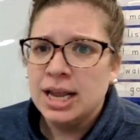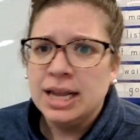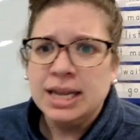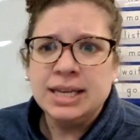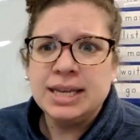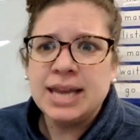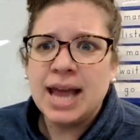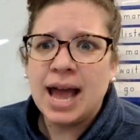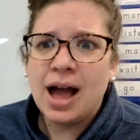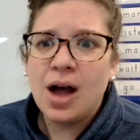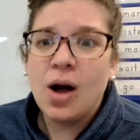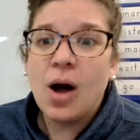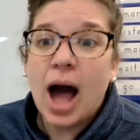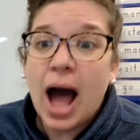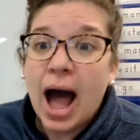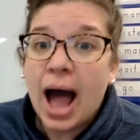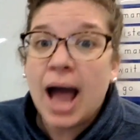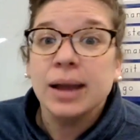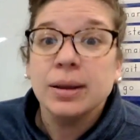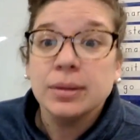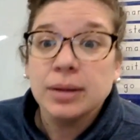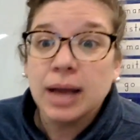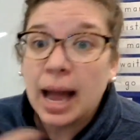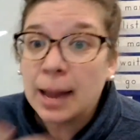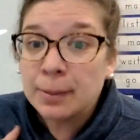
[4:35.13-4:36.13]
Now
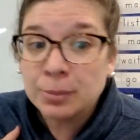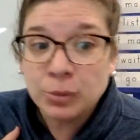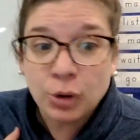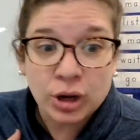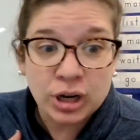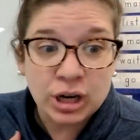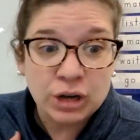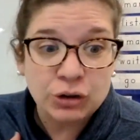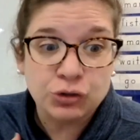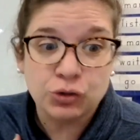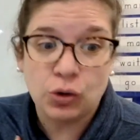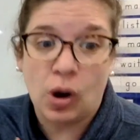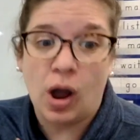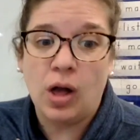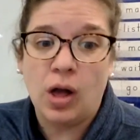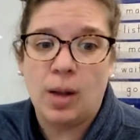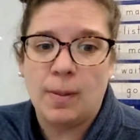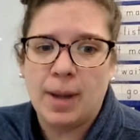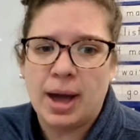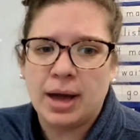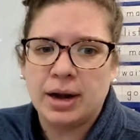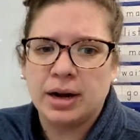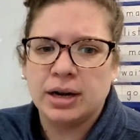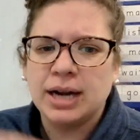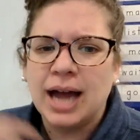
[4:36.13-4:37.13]
I, am going to draw
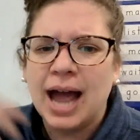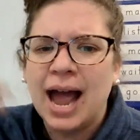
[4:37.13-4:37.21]
about it.